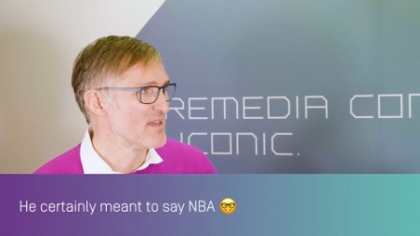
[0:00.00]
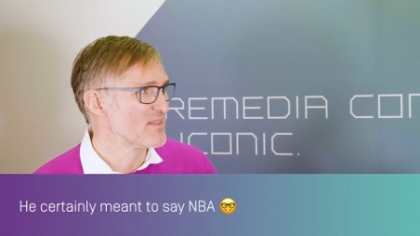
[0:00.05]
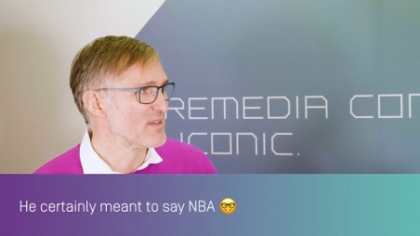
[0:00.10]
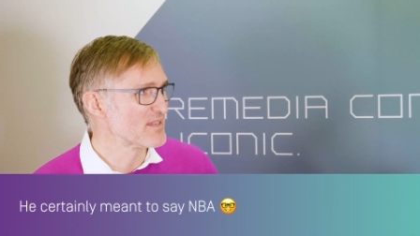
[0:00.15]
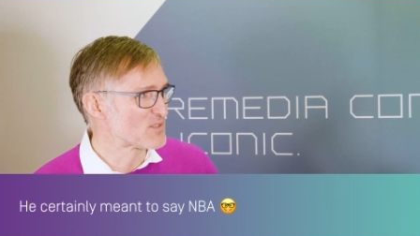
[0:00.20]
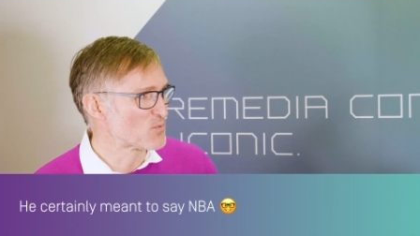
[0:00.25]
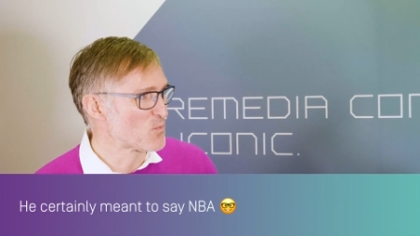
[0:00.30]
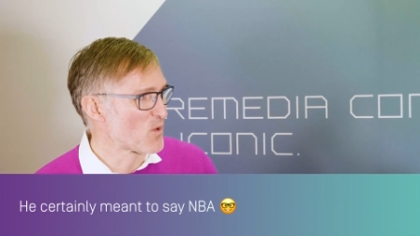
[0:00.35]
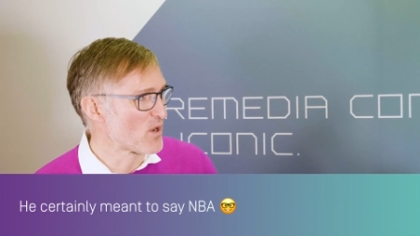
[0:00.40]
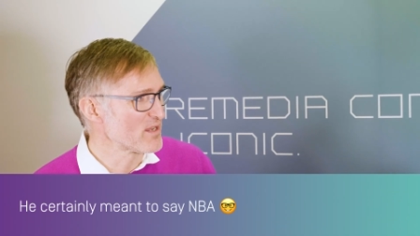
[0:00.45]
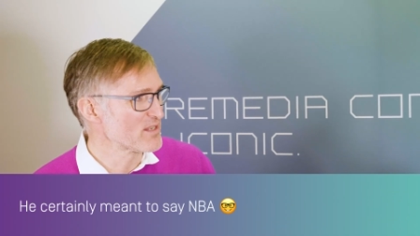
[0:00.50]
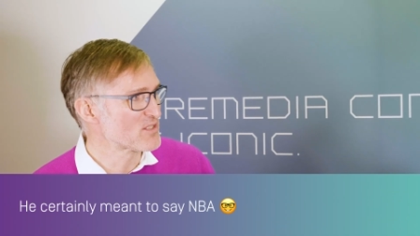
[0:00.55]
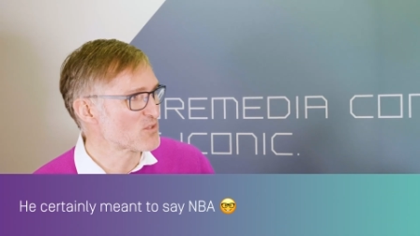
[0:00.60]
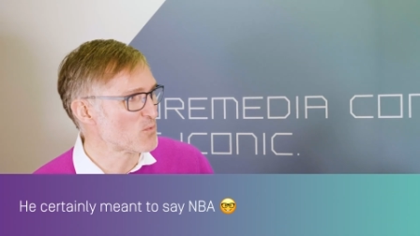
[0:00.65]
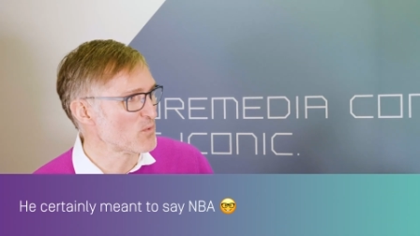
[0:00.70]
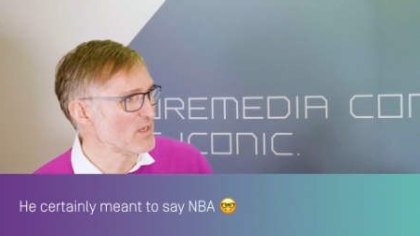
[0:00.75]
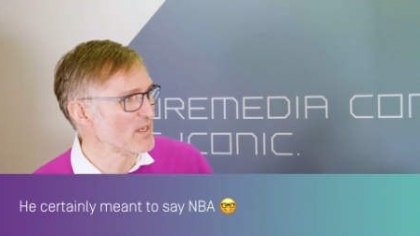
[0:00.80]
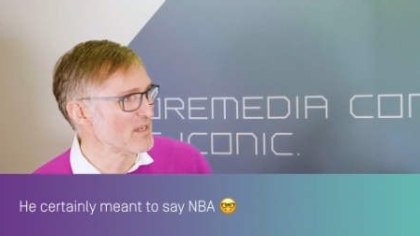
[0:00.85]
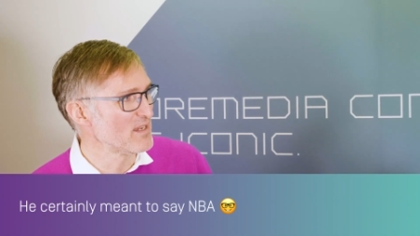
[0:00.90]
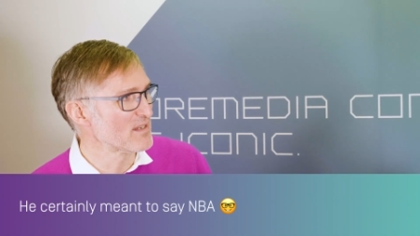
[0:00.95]
there's one
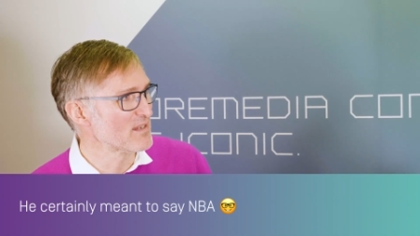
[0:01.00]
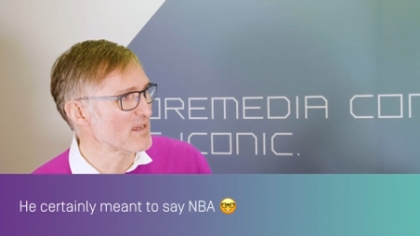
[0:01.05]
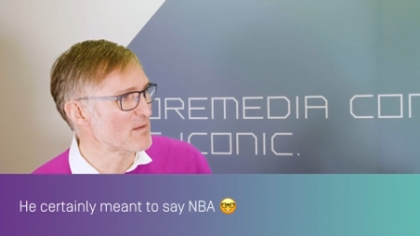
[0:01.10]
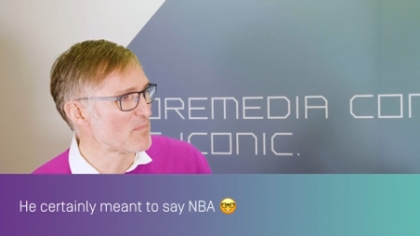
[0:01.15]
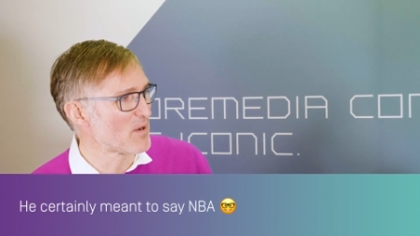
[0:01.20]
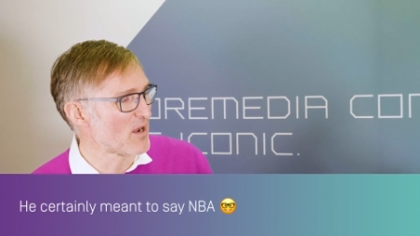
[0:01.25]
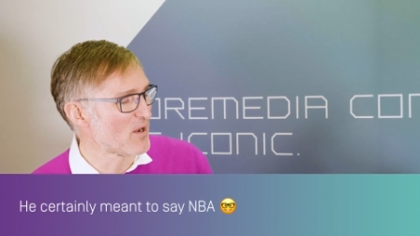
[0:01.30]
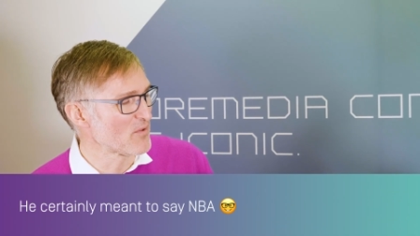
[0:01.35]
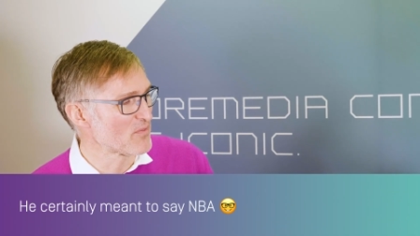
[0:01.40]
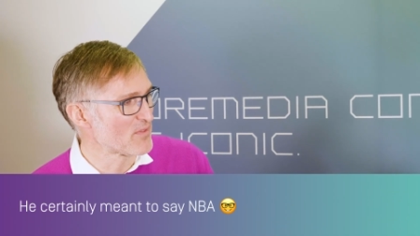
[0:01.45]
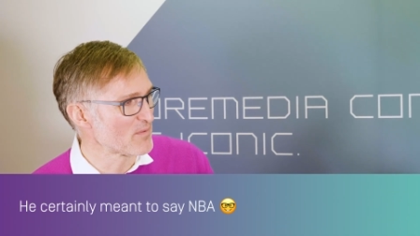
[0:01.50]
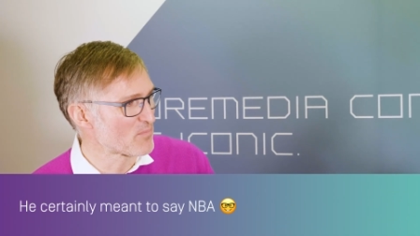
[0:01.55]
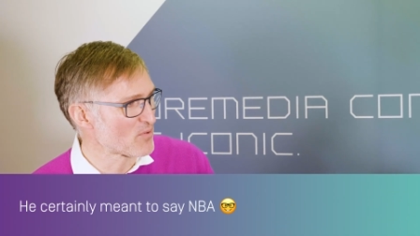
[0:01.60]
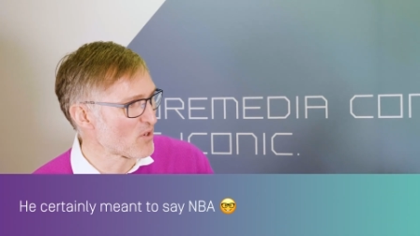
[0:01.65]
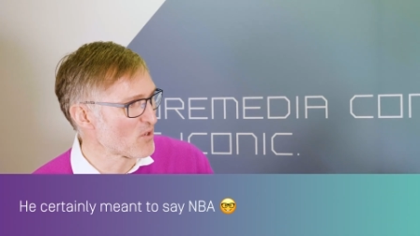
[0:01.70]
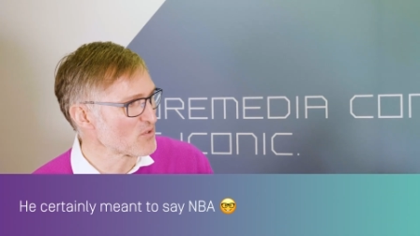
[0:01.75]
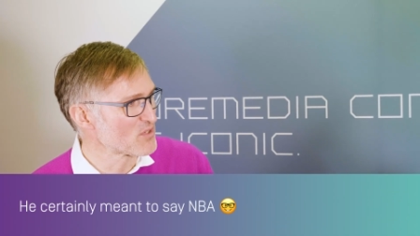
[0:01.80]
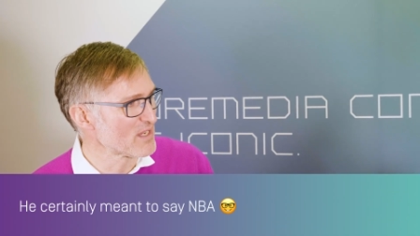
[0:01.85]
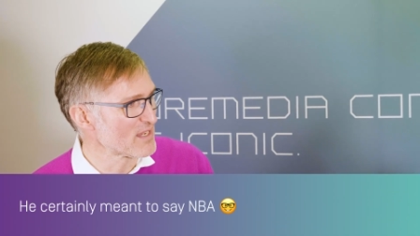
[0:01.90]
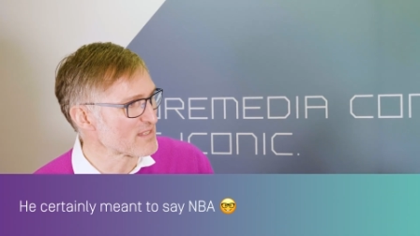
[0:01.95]
tweet about the
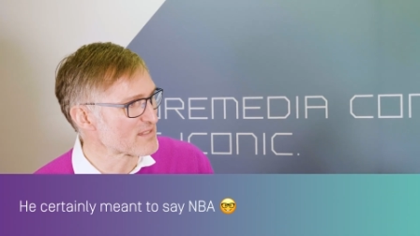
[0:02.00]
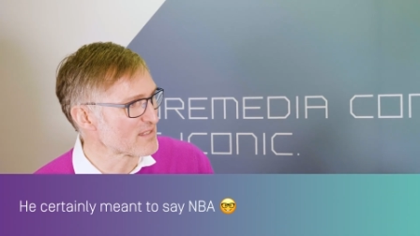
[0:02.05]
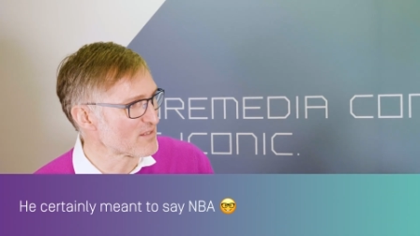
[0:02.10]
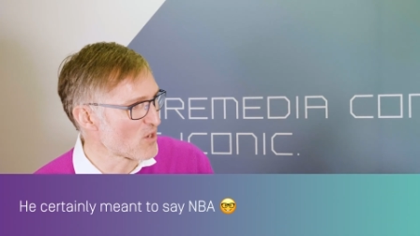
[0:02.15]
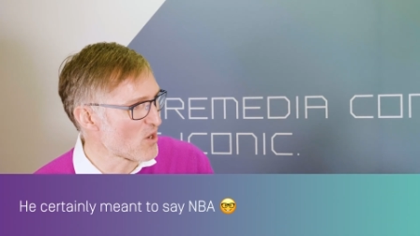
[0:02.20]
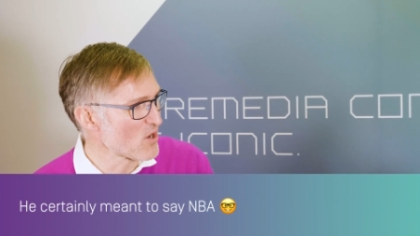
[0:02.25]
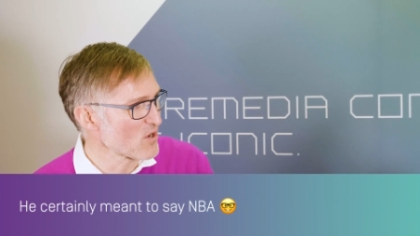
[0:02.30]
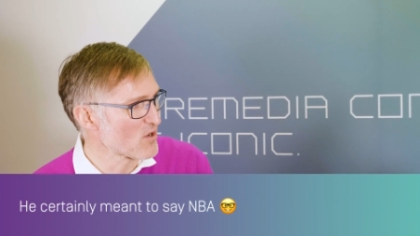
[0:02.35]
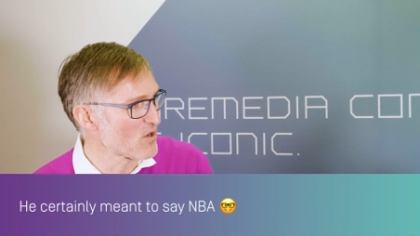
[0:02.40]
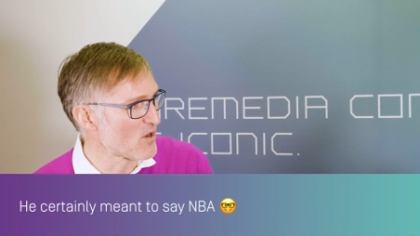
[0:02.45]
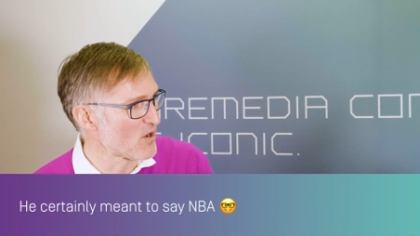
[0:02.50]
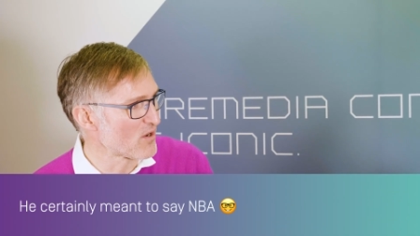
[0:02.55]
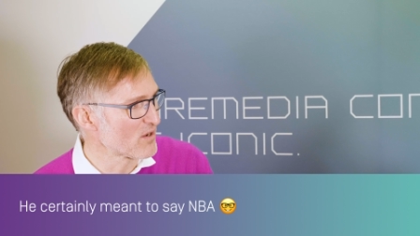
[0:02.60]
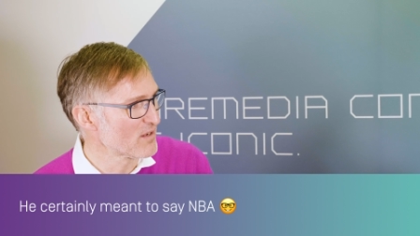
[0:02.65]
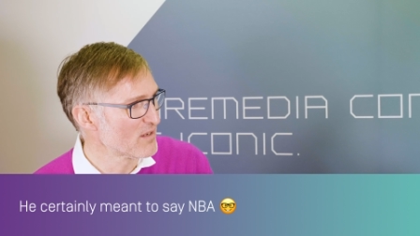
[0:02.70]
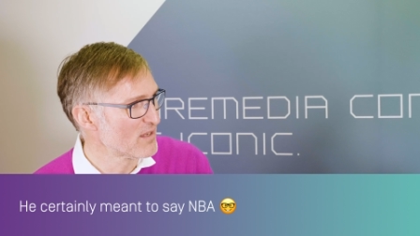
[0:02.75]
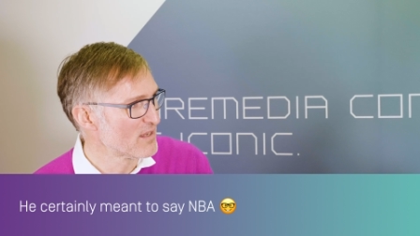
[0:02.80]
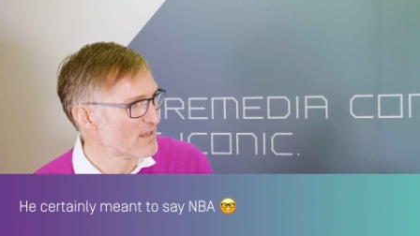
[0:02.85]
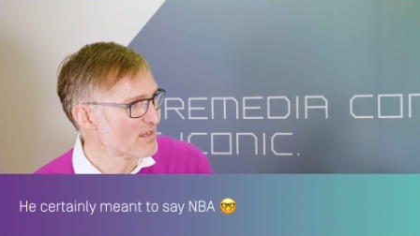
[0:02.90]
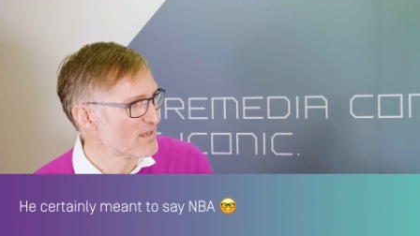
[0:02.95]
protests in Hong
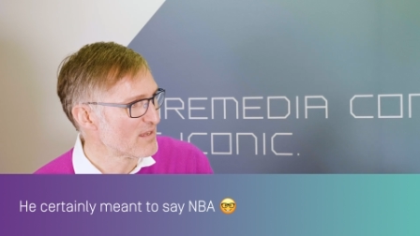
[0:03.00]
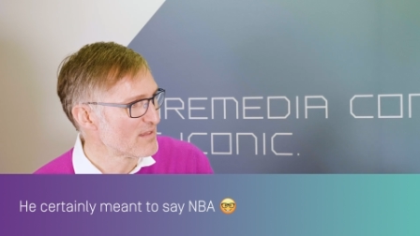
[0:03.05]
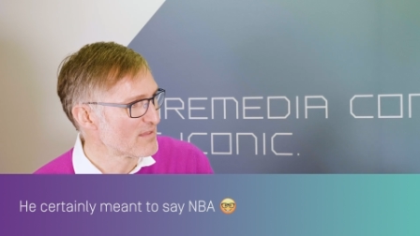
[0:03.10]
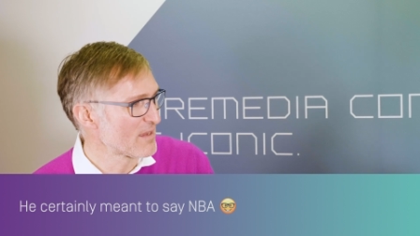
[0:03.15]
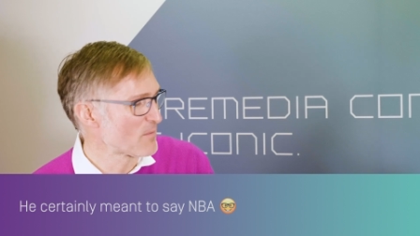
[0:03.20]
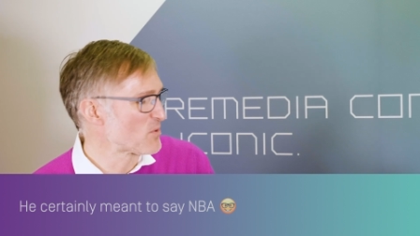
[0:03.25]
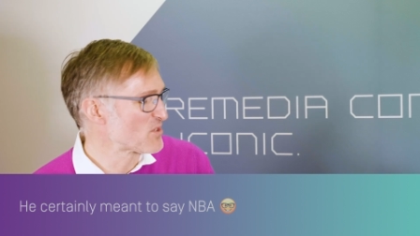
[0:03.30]
Kong mm-hmm.